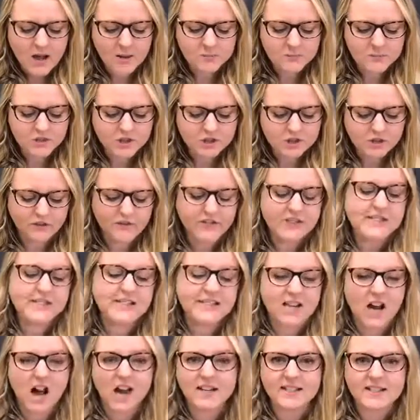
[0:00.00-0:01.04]
Just obviously
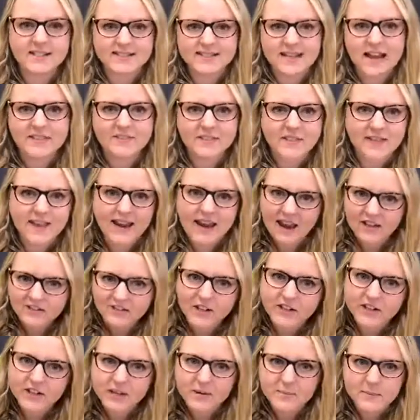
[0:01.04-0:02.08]
to understand that they have
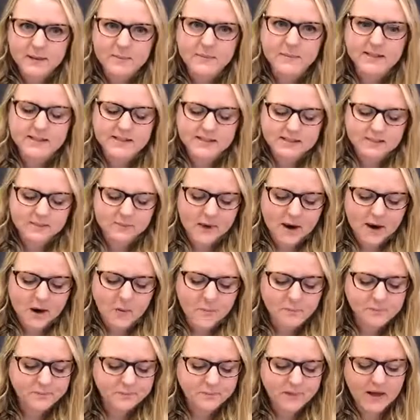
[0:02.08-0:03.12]
other commitments as
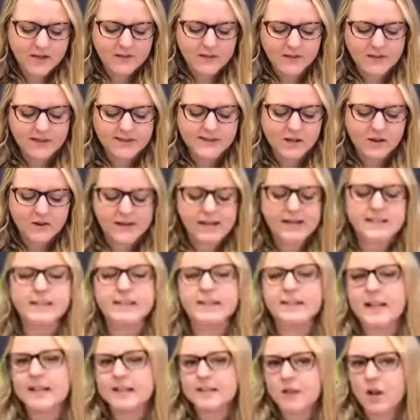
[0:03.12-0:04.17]
well and that they're
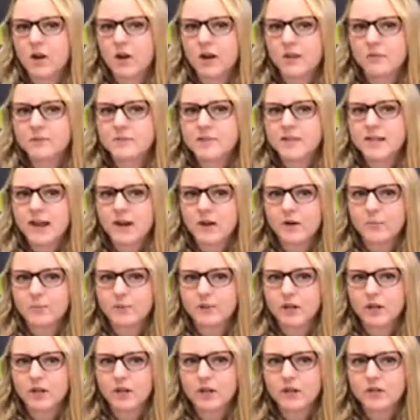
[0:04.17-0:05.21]
donating their time to
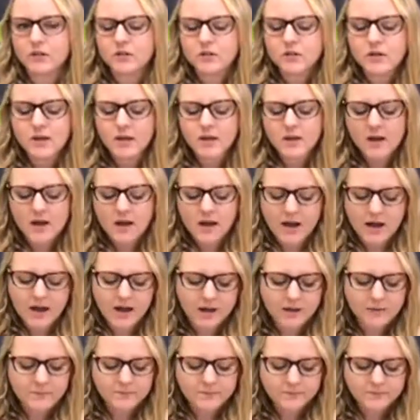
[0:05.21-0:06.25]
help you.
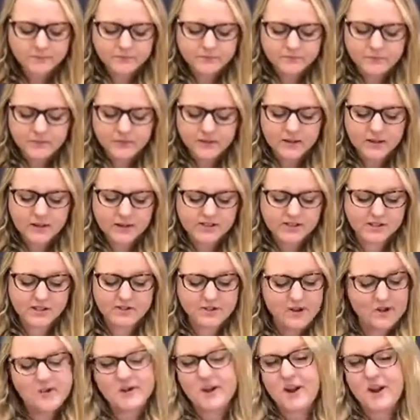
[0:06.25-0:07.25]
So don't